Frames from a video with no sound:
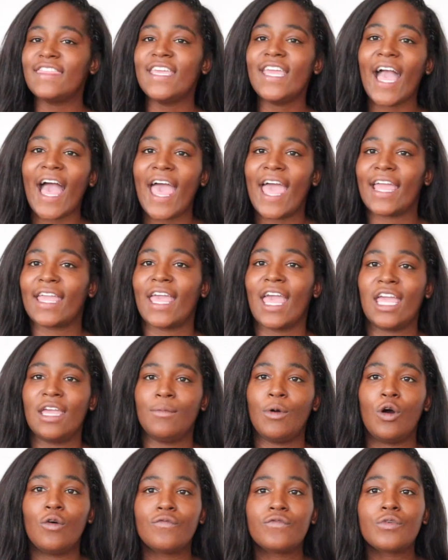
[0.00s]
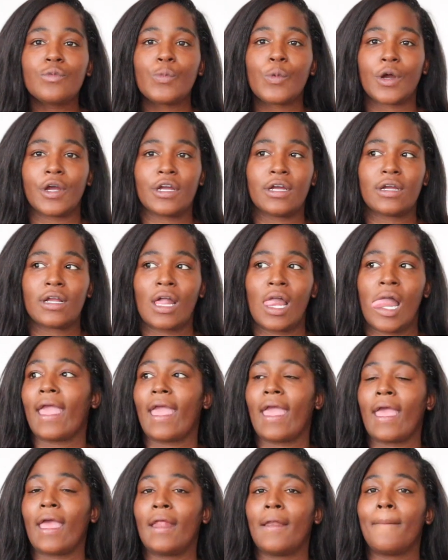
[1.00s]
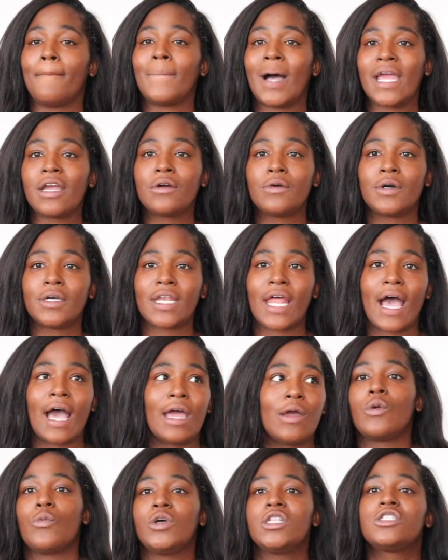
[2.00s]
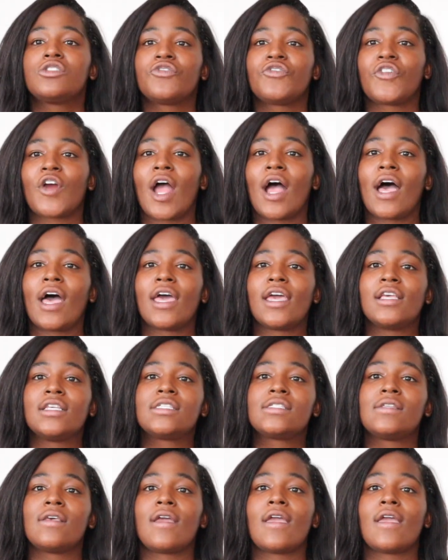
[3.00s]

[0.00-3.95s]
think I had came home from work, and Michael and we went to Fry's,